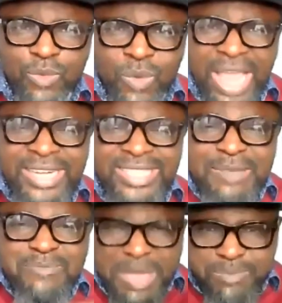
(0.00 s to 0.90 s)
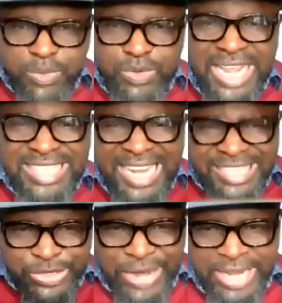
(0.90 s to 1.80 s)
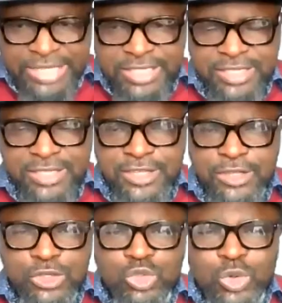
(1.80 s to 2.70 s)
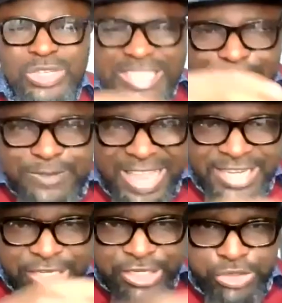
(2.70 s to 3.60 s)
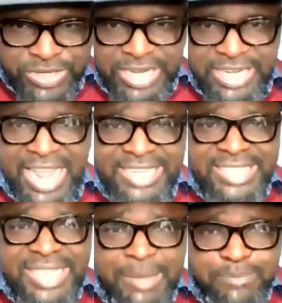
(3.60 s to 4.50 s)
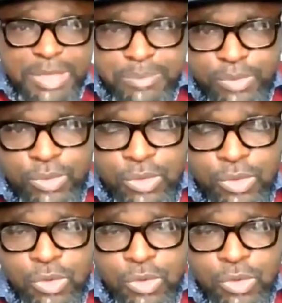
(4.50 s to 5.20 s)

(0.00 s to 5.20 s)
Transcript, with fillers: When the people that are trained to defend the children are the same people